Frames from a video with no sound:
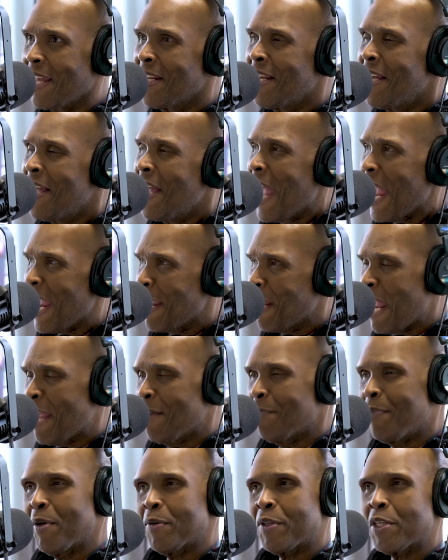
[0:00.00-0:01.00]
and, and,
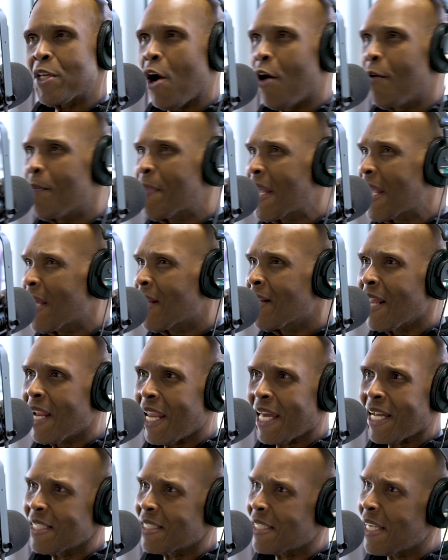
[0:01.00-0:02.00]
and both of y'all men, and
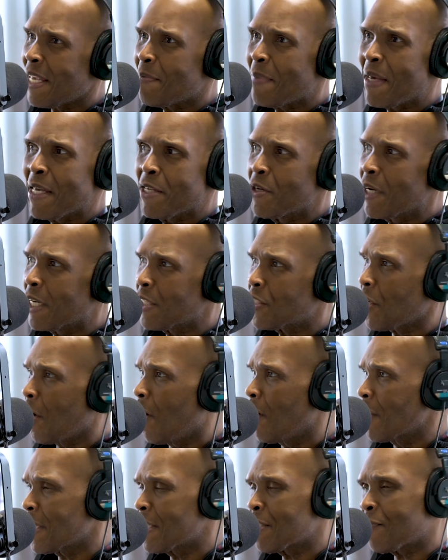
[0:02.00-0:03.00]
like I say, man, you got your
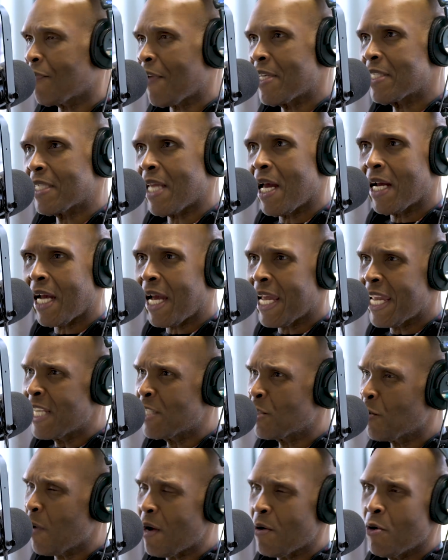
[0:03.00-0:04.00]
audience, Faison got
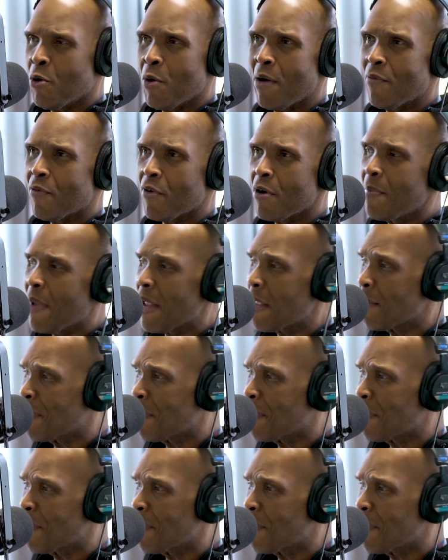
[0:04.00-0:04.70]
his, whoever mm-hmm. it may